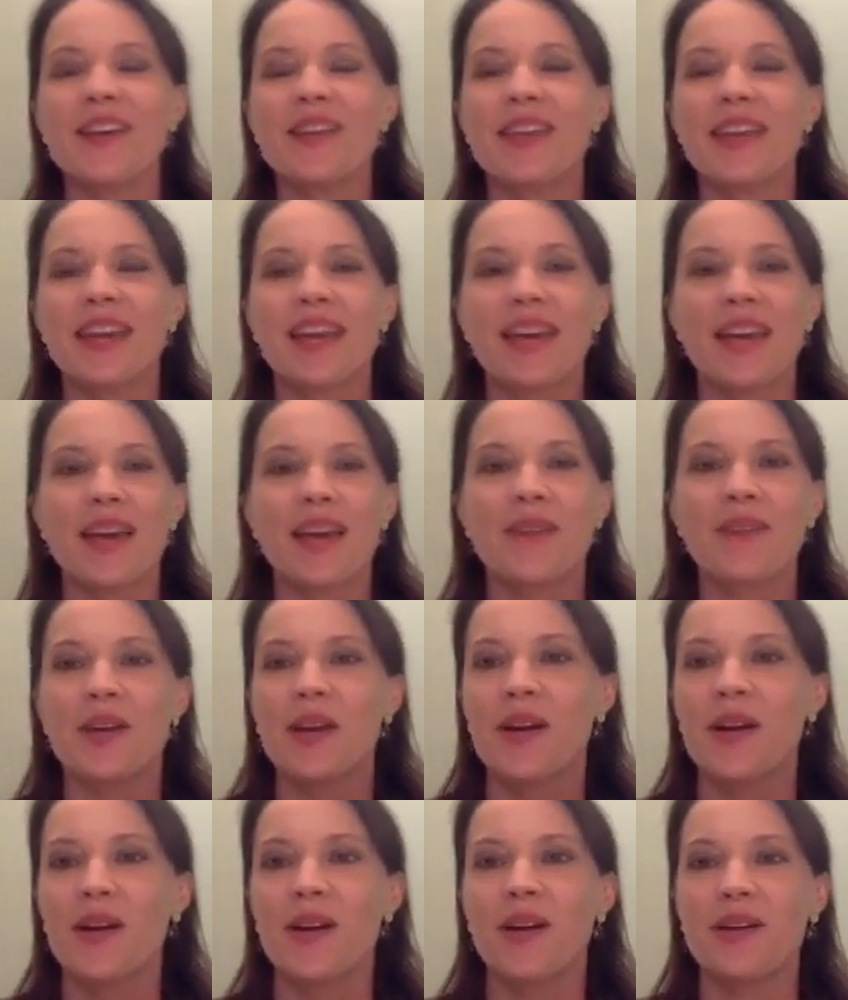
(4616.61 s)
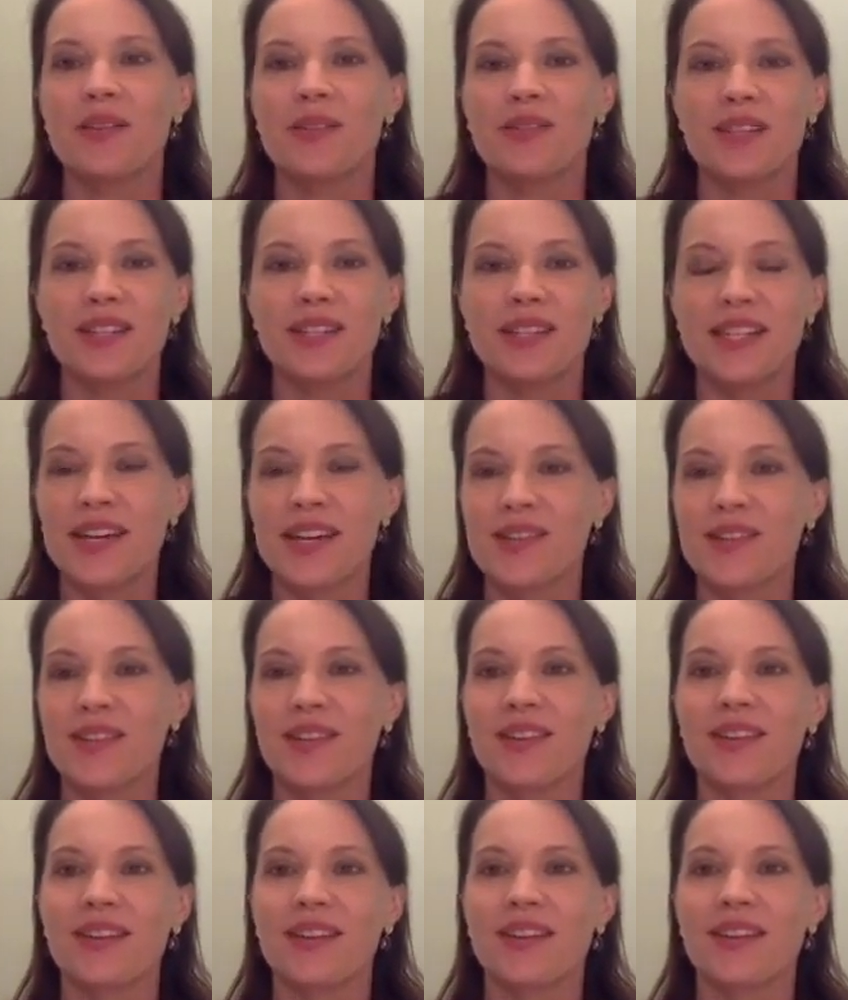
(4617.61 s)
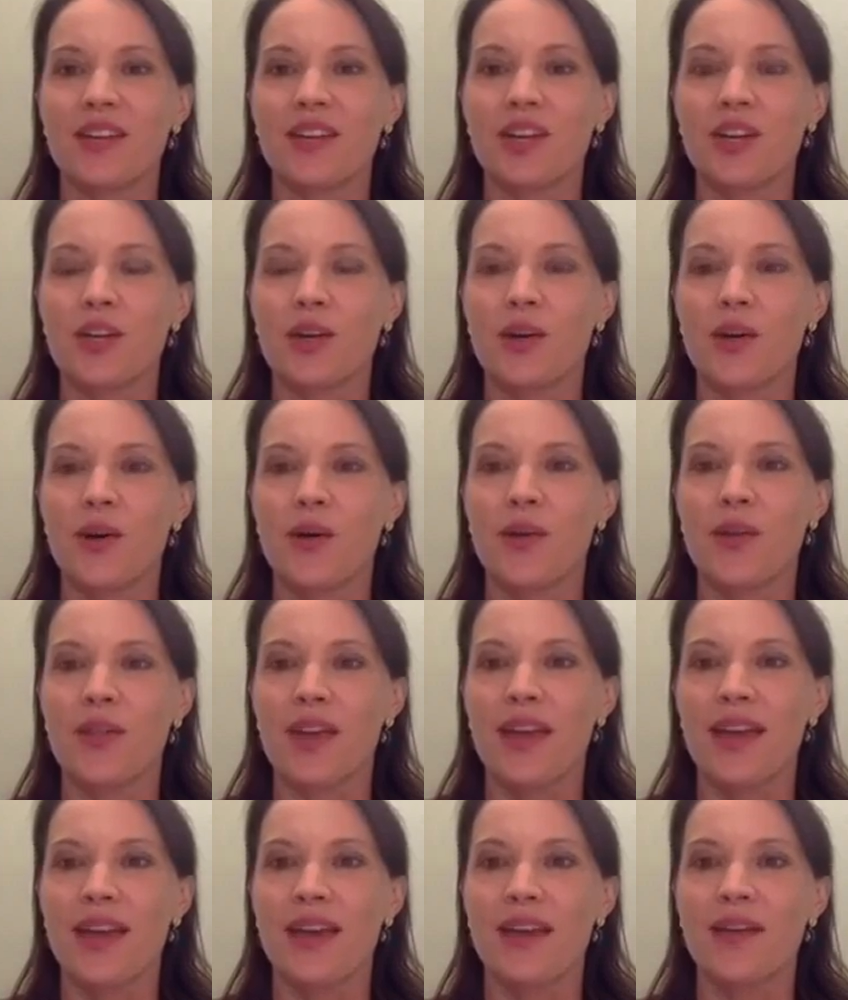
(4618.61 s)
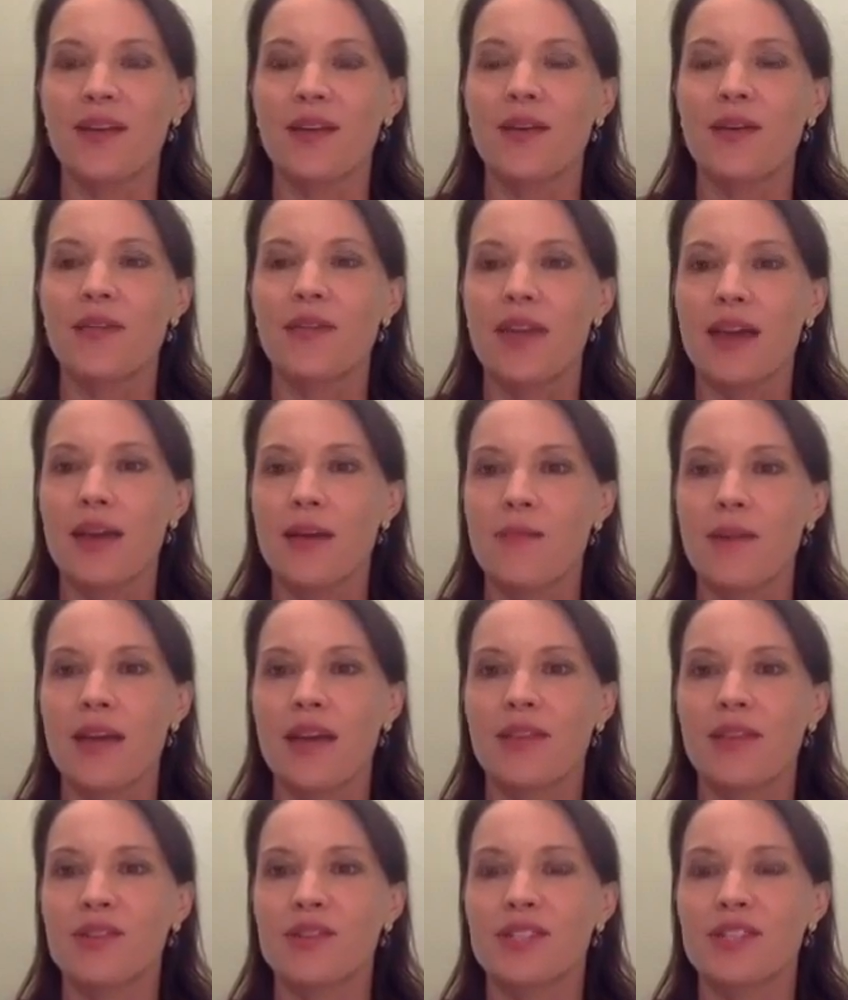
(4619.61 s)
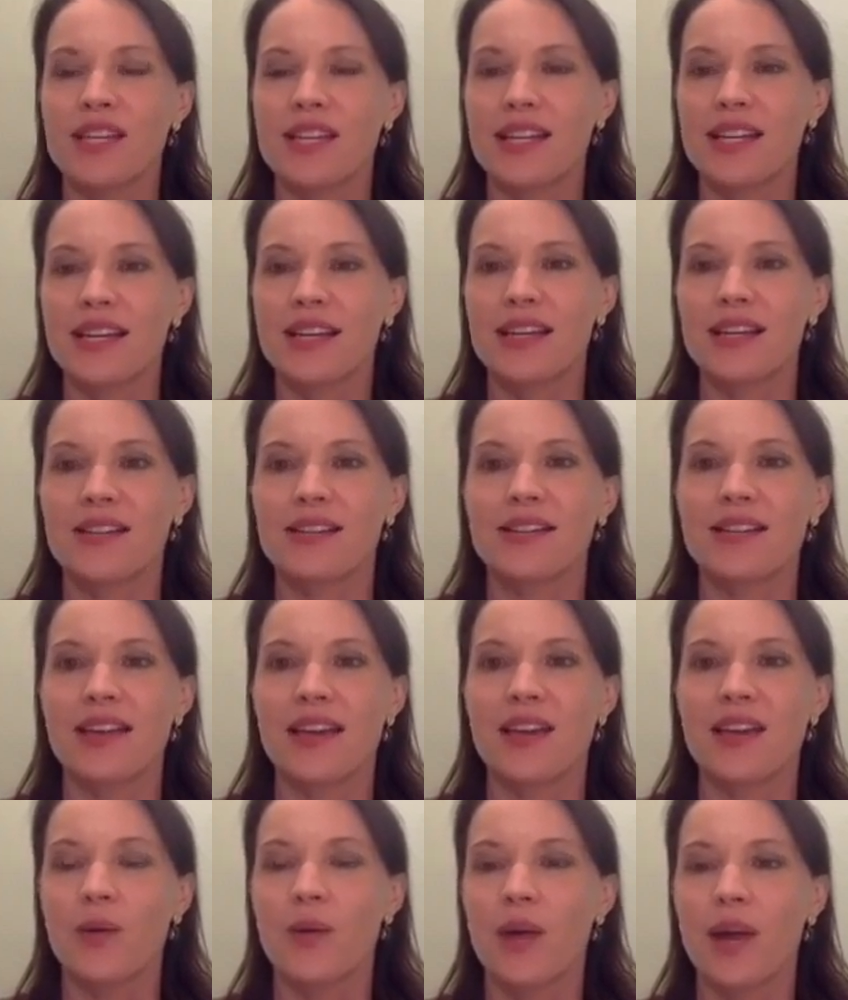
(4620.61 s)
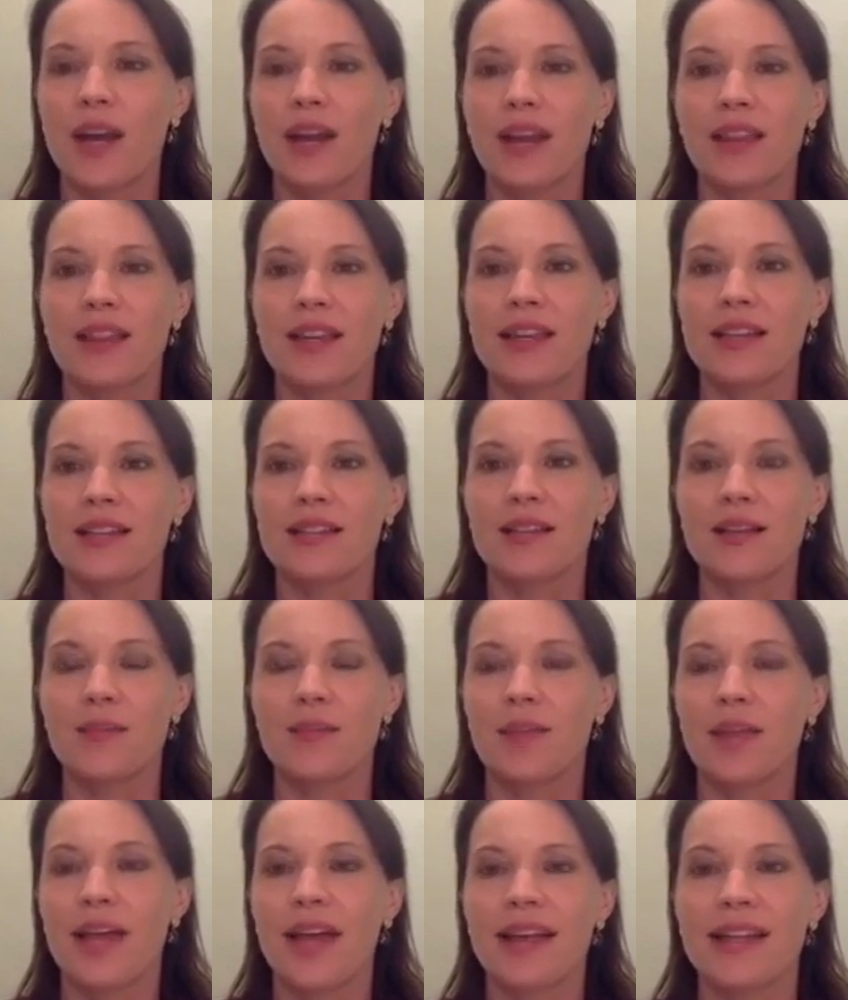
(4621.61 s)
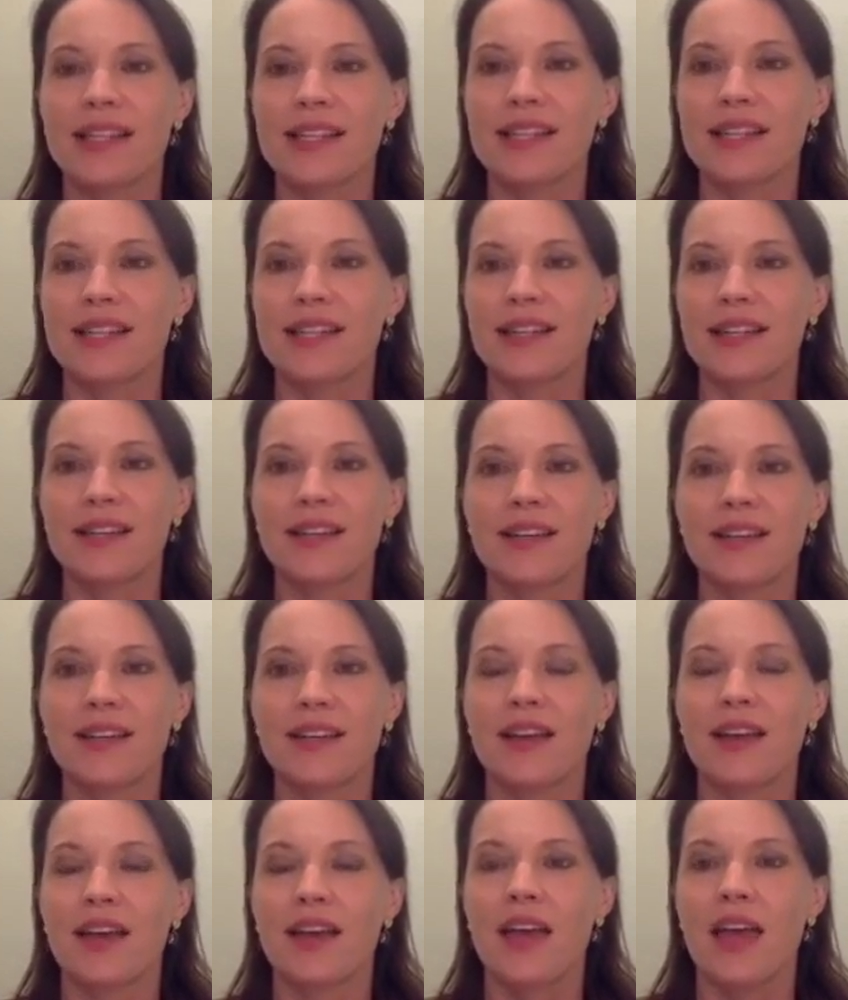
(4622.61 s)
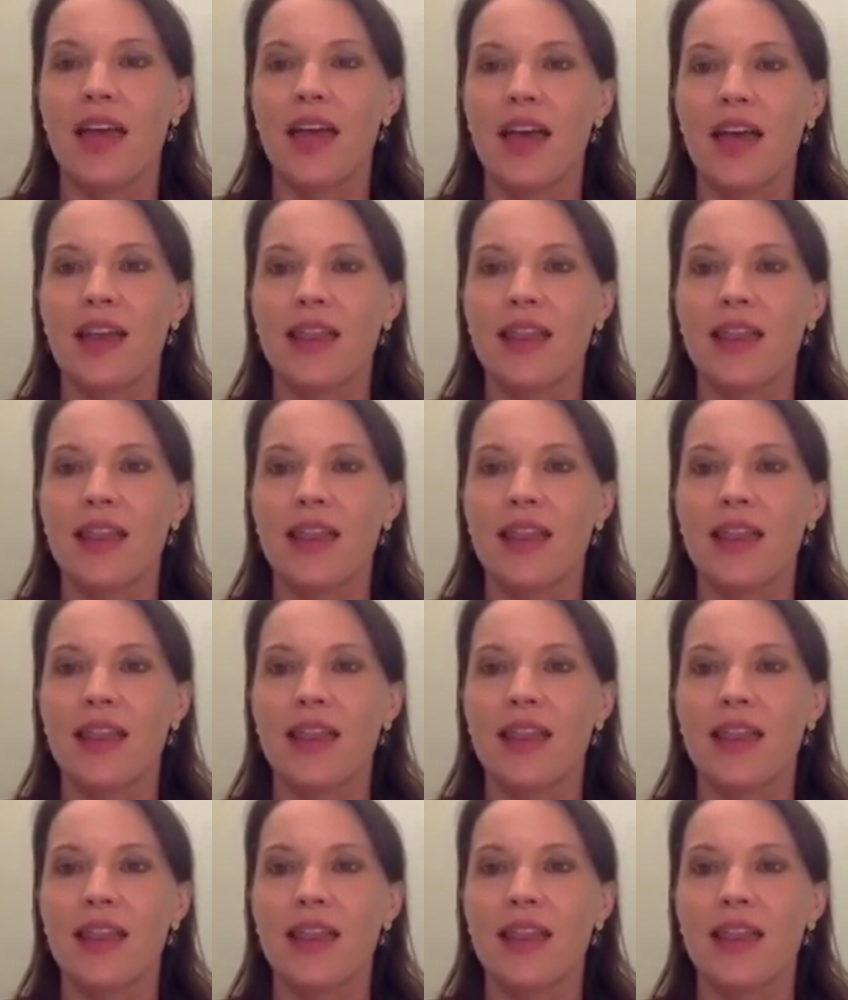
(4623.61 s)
They came here, it's a desert, they made their cities, they created things, they planted, and